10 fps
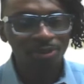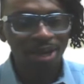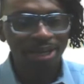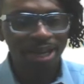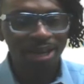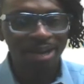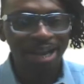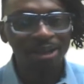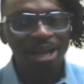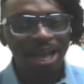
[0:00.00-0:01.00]
right now. And
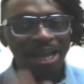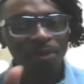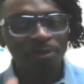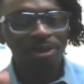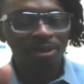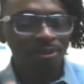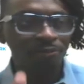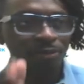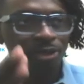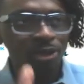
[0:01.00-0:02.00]
I and I would love
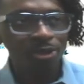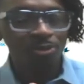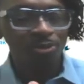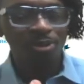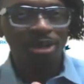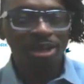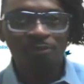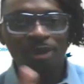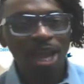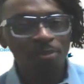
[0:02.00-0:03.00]
for you, if
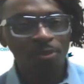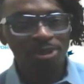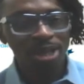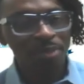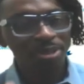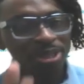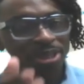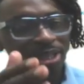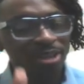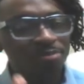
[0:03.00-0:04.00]
we had more time, to
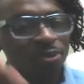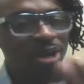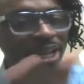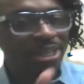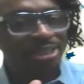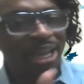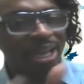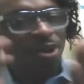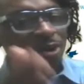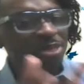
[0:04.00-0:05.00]
just give more insight
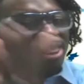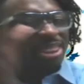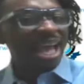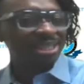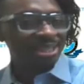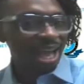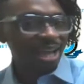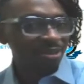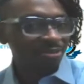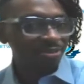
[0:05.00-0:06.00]
on that
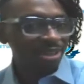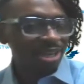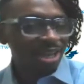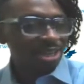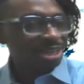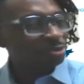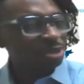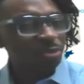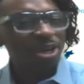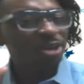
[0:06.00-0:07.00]
side of it. Because I don't
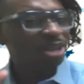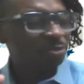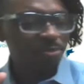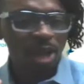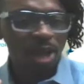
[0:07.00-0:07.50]
think we hear a lot from